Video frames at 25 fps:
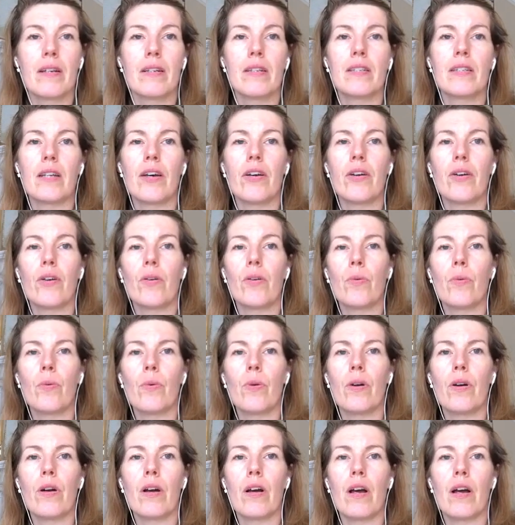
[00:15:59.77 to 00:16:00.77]

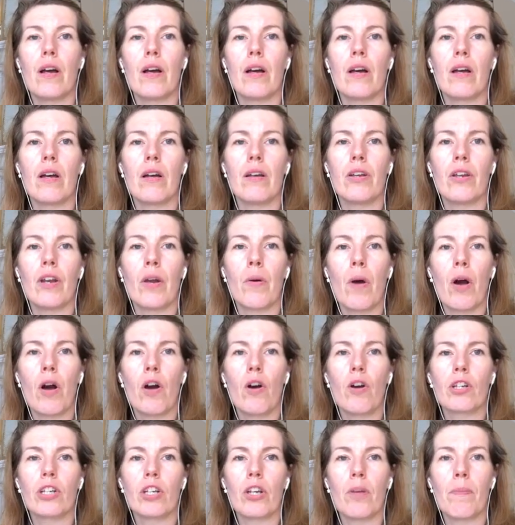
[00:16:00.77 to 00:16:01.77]
So,
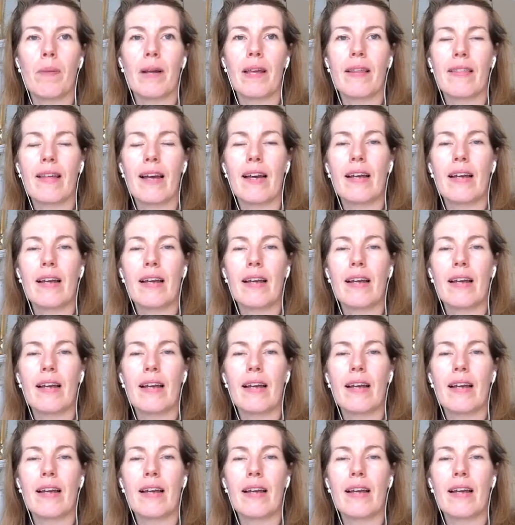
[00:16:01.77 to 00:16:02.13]
arguably